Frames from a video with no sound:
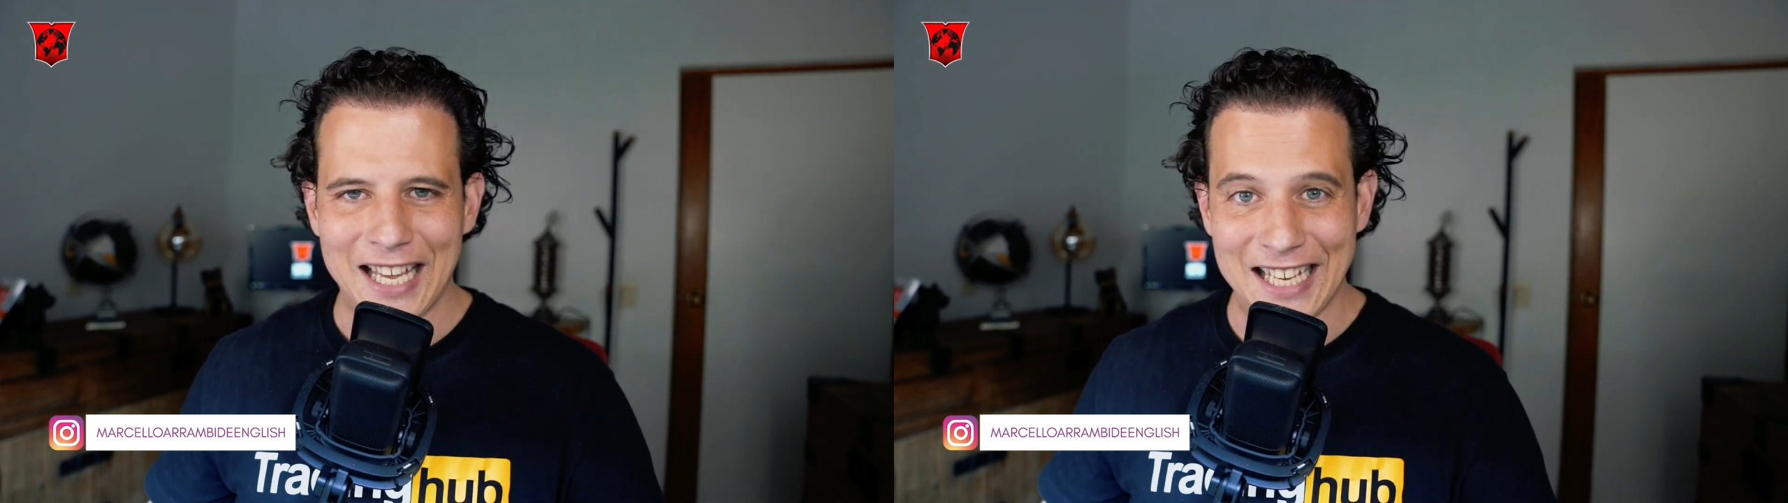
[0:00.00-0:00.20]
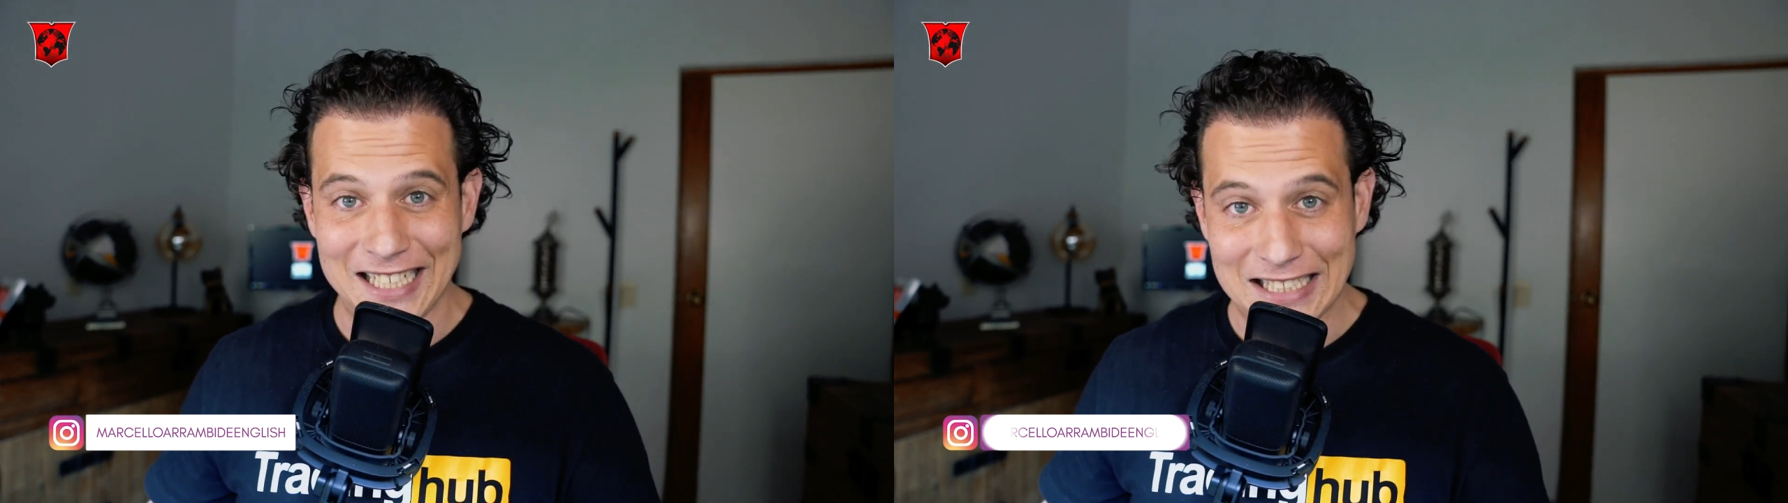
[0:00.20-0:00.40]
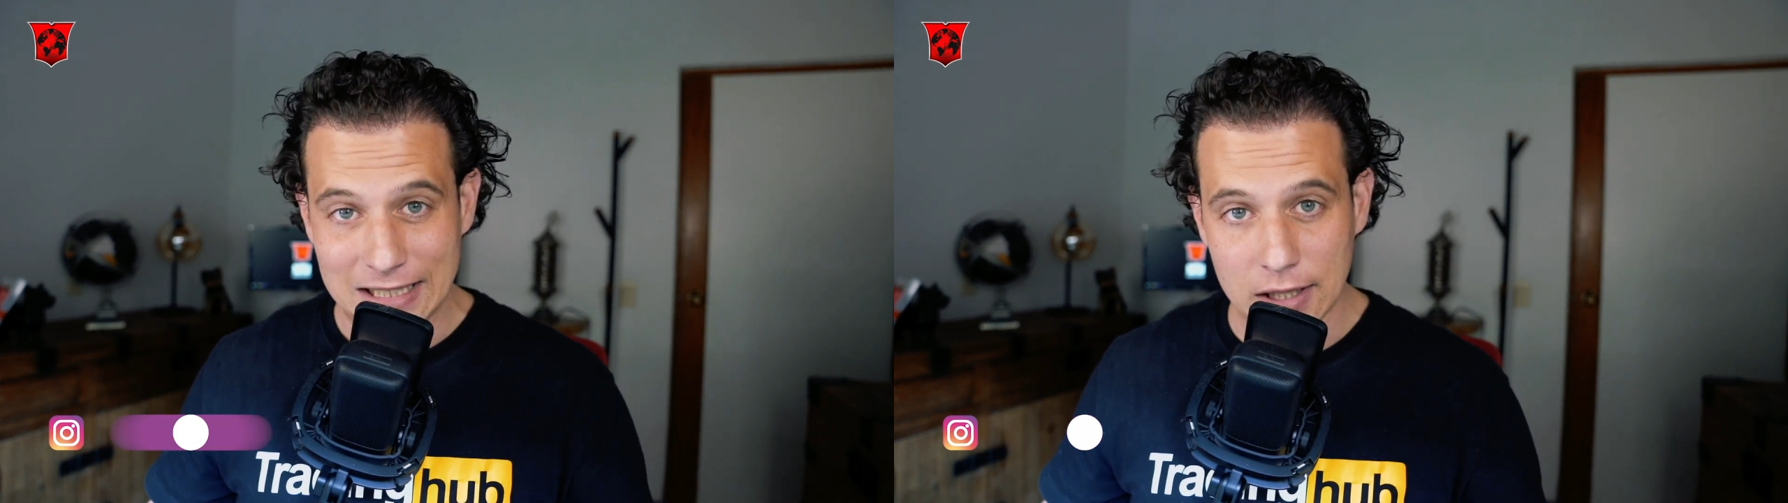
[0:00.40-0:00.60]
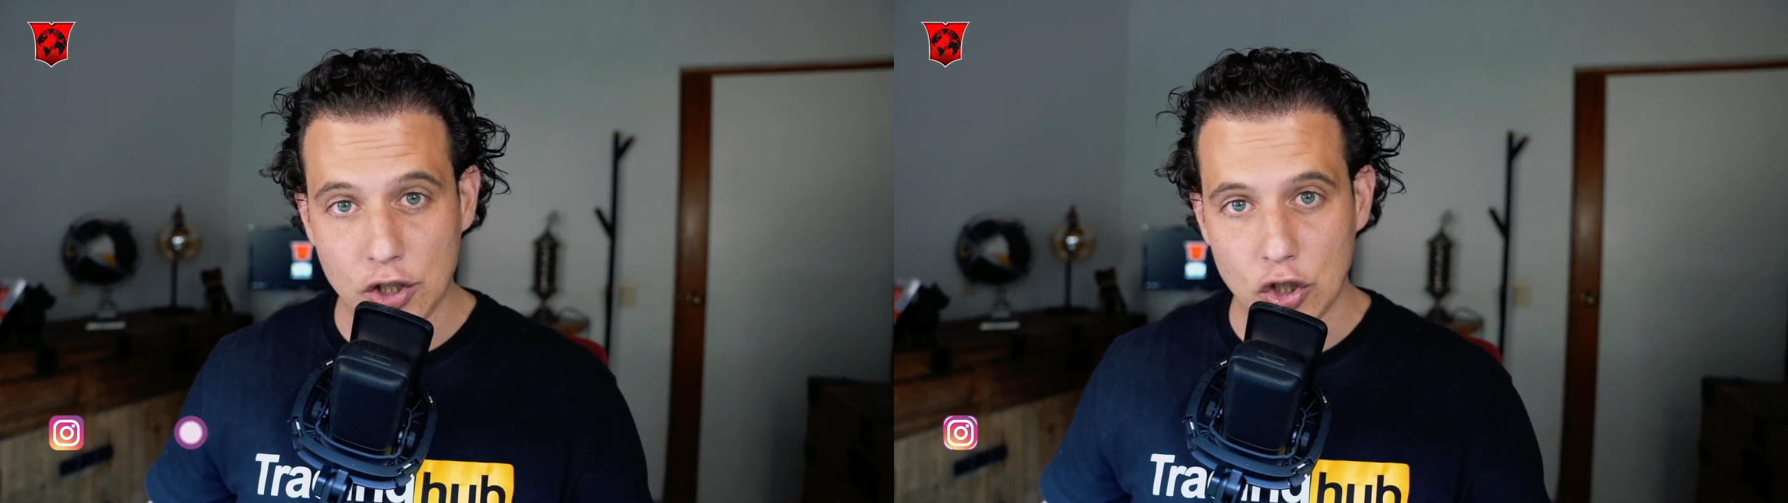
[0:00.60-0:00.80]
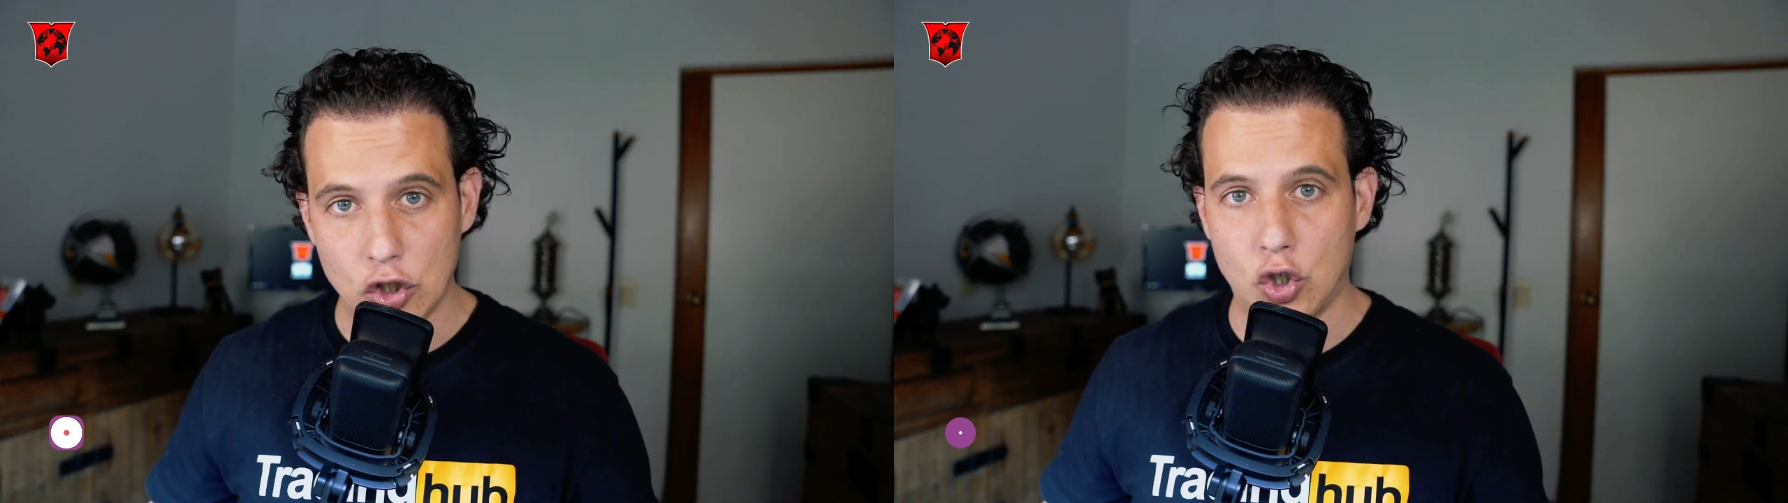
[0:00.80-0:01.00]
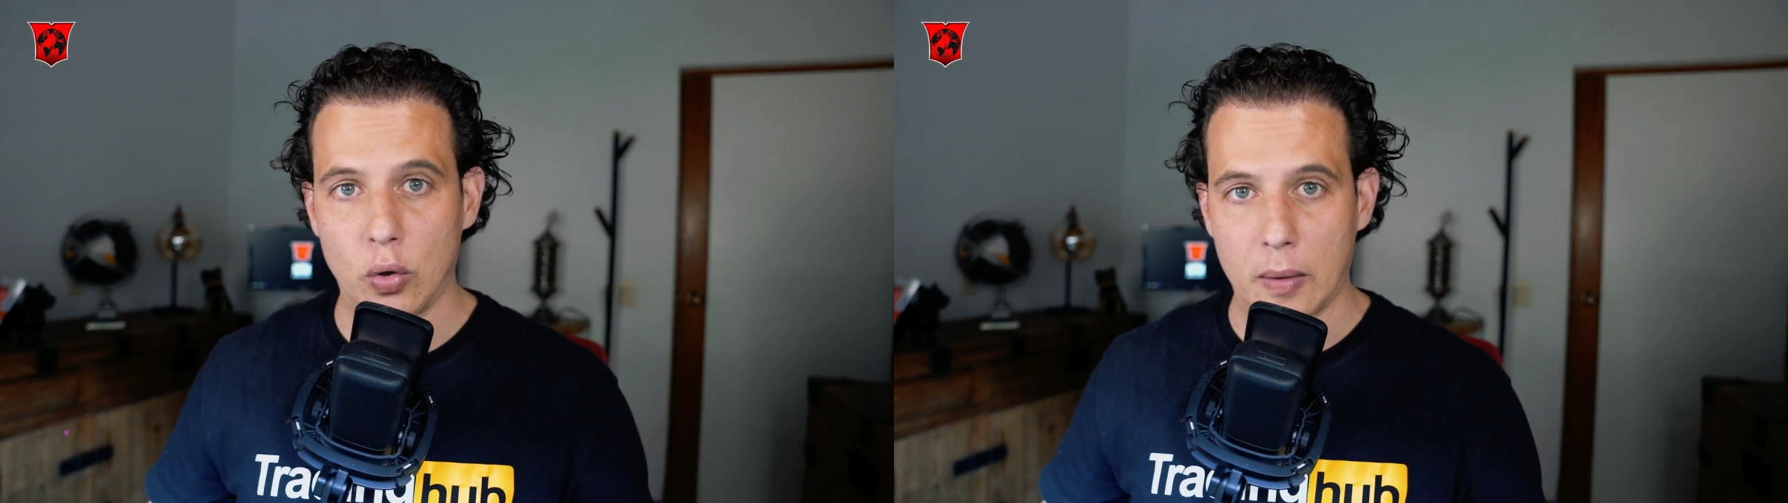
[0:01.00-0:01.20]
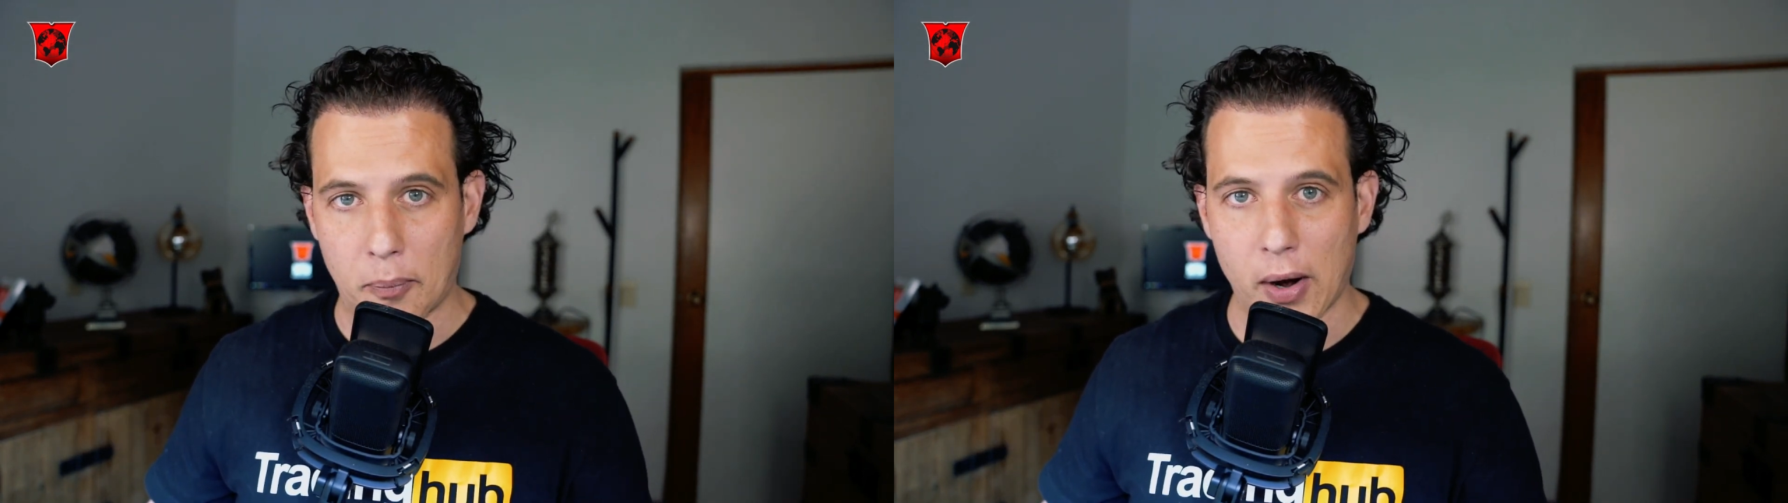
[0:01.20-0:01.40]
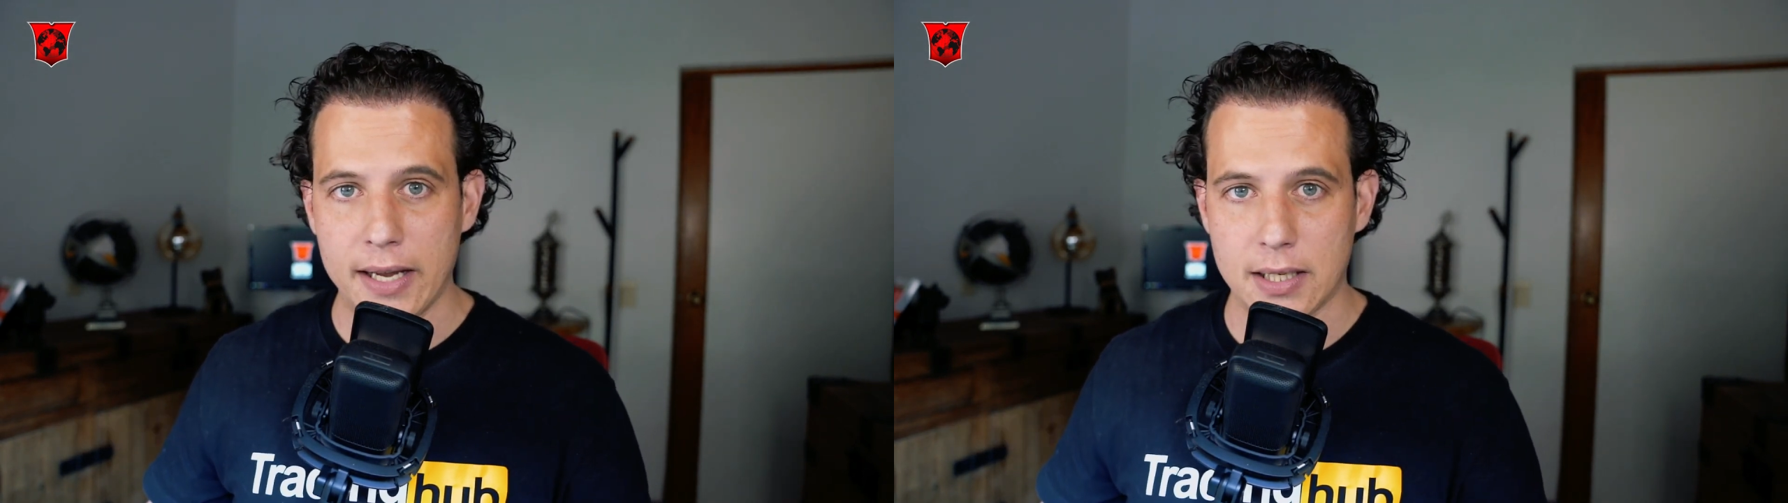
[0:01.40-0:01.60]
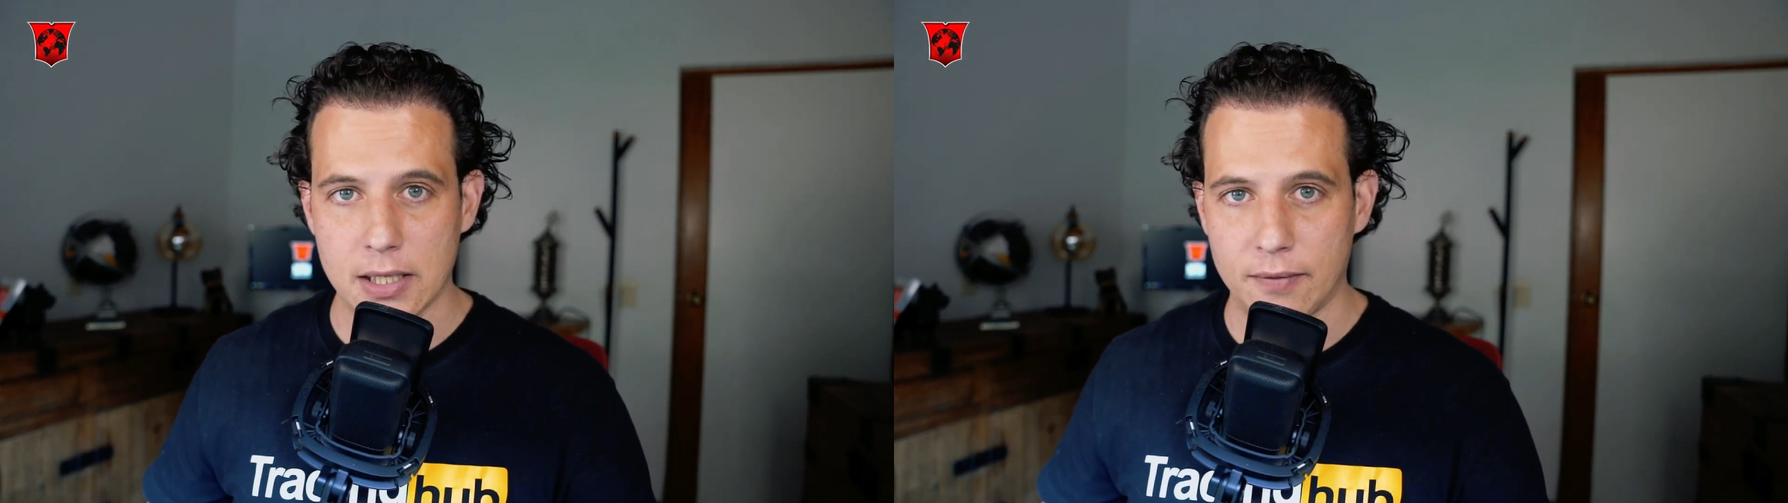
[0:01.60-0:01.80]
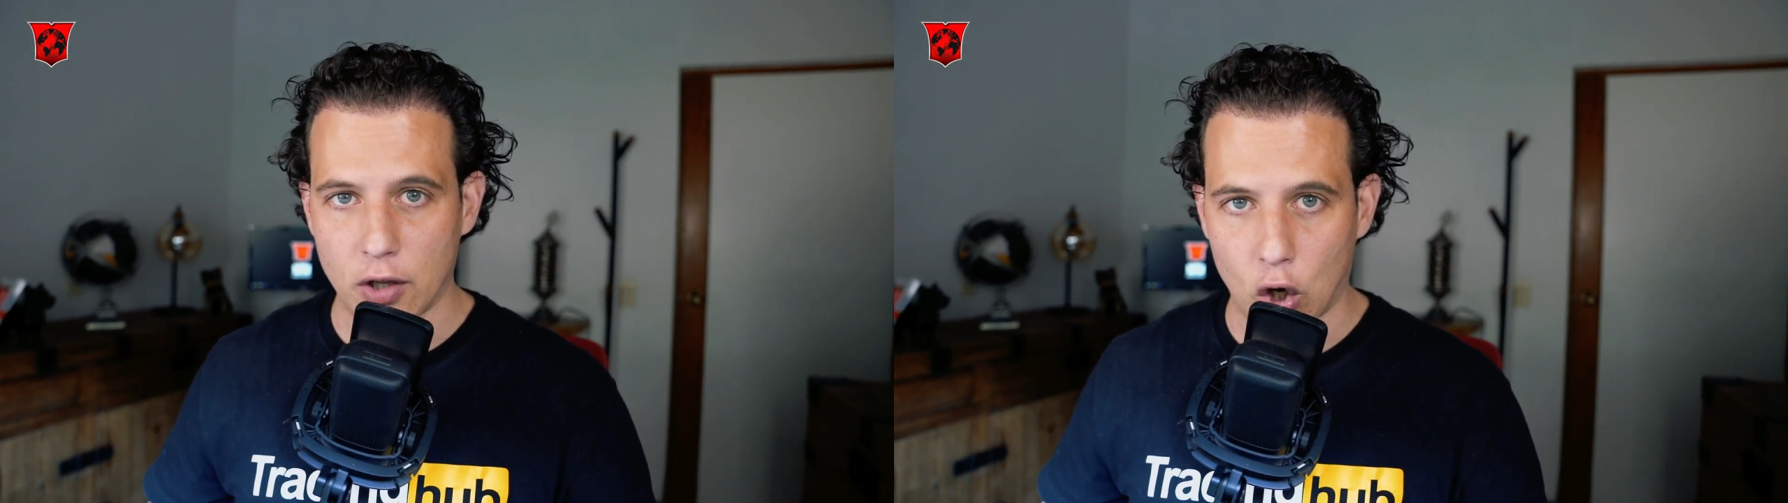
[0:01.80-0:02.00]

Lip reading: in addition to the prices of the